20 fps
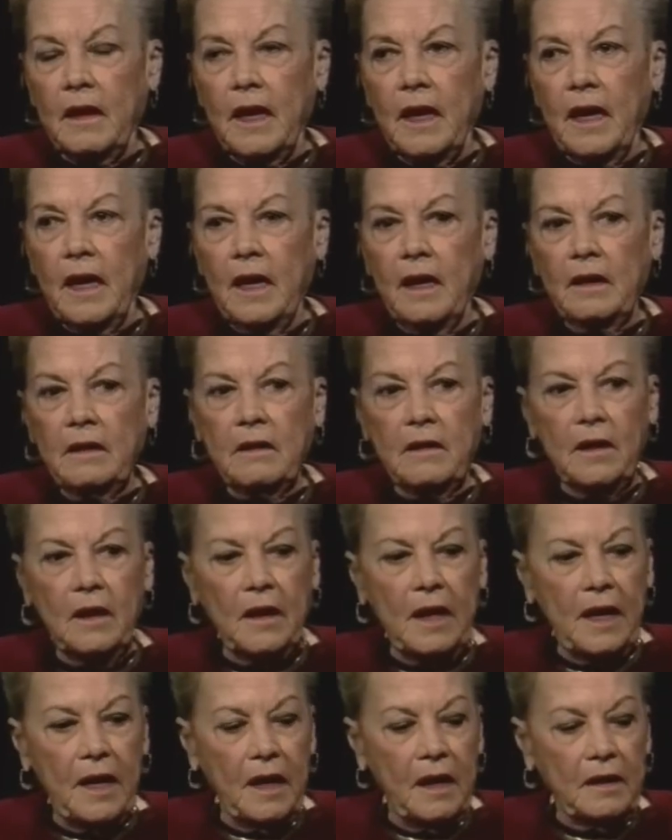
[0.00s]
at oh
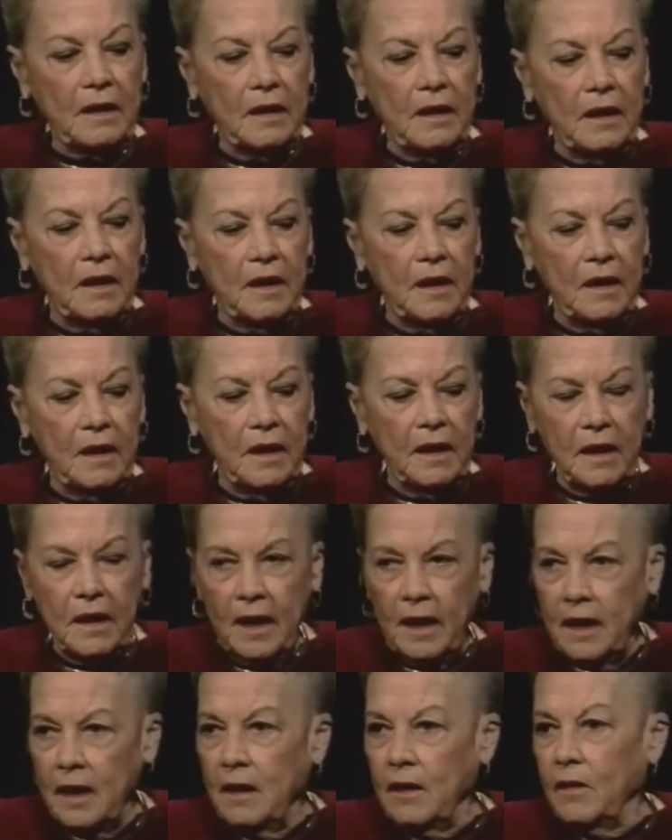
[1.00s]
at in, in
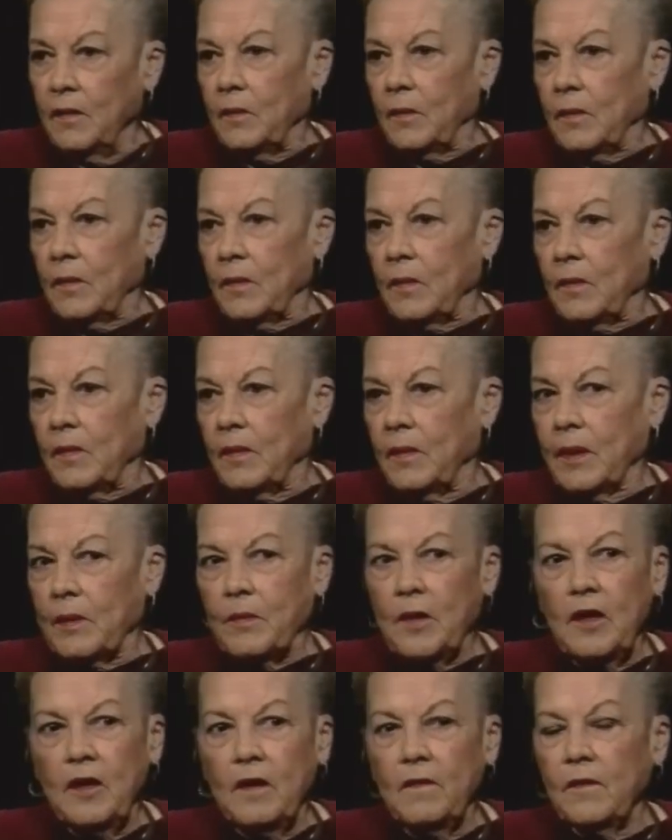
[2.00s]
any like
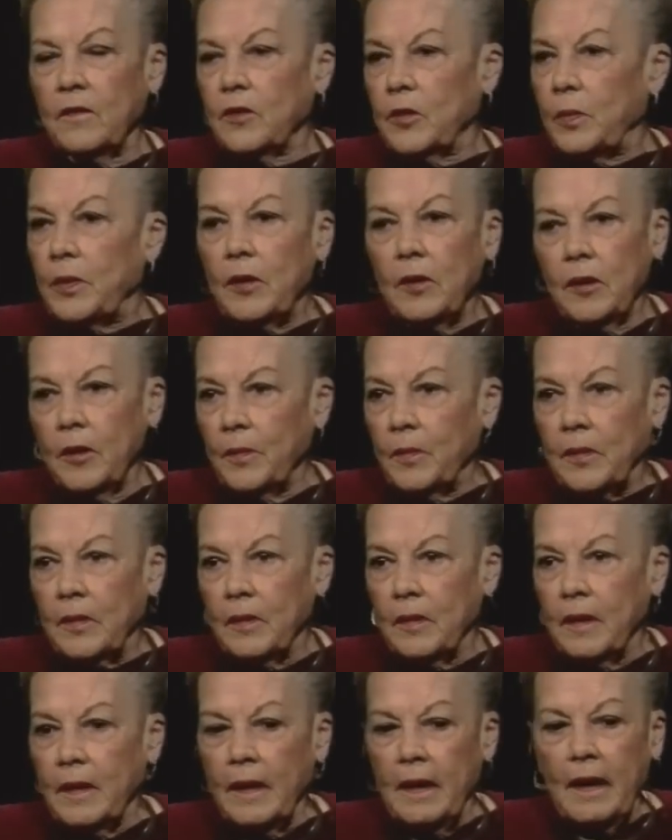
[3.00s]
medieval department,
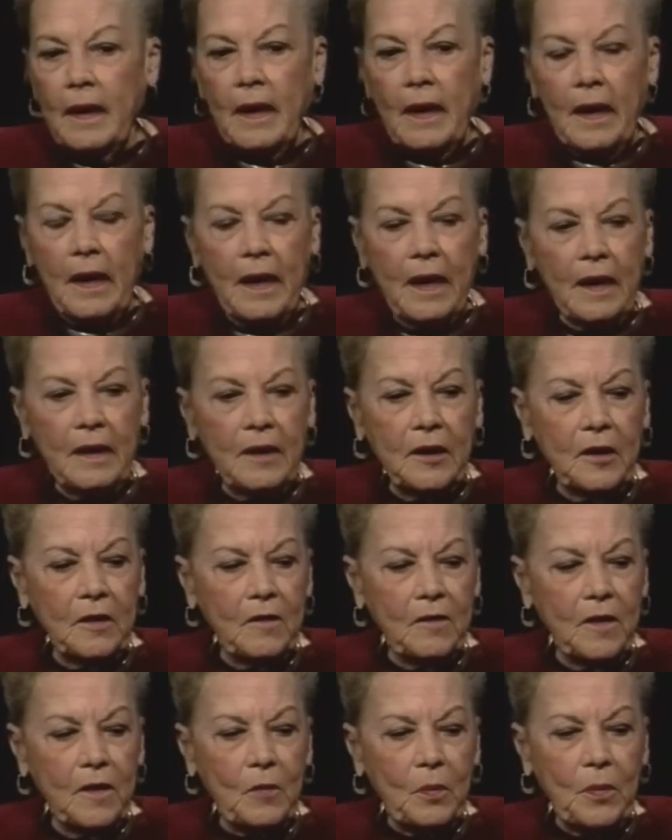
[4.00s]
and here
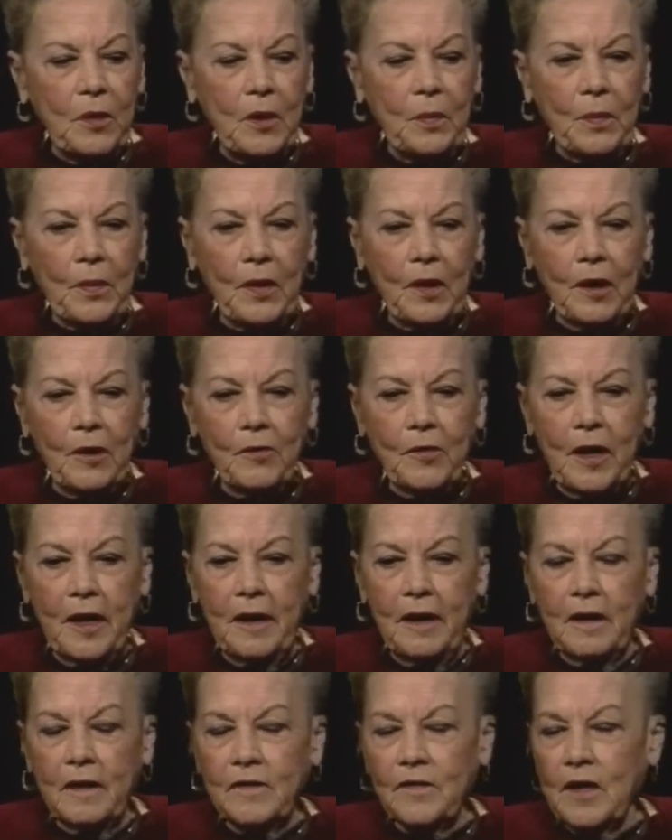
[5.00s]
these people are
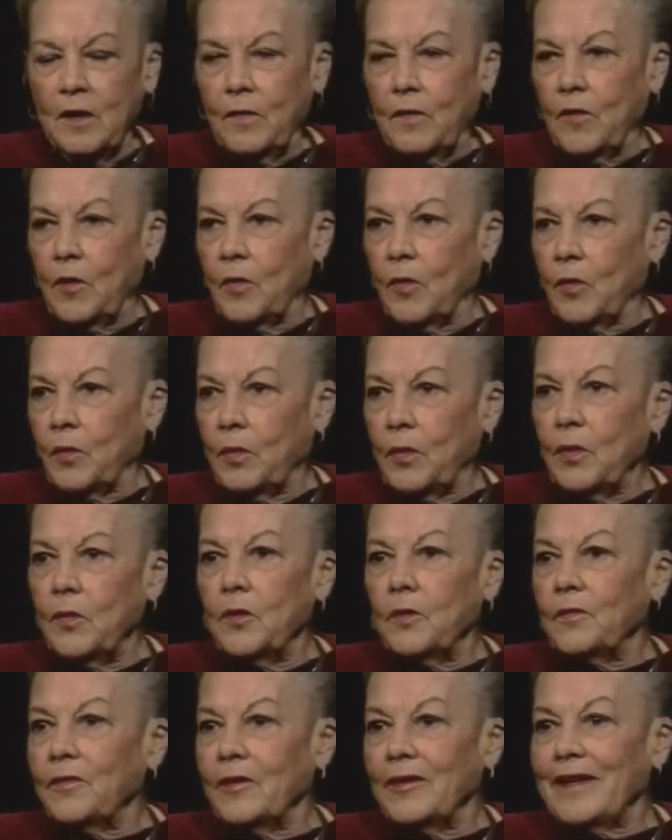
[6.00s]
writing some of the most
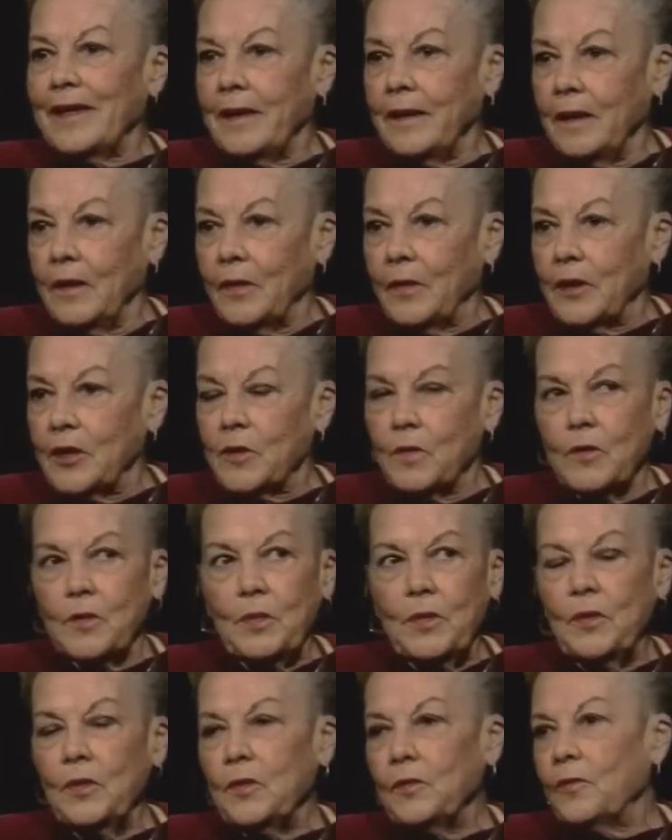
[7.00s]
beautiful language, the most
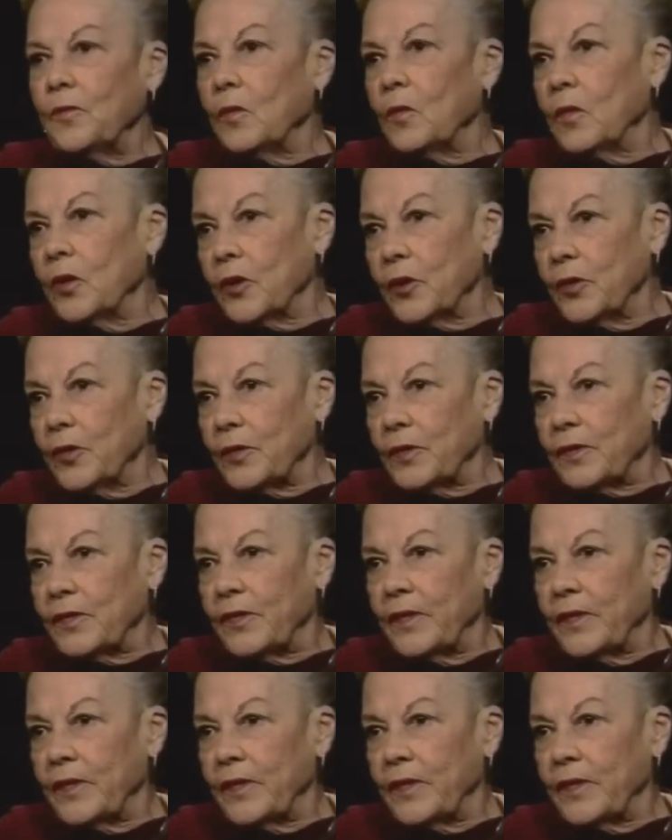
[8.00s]
beautiful works,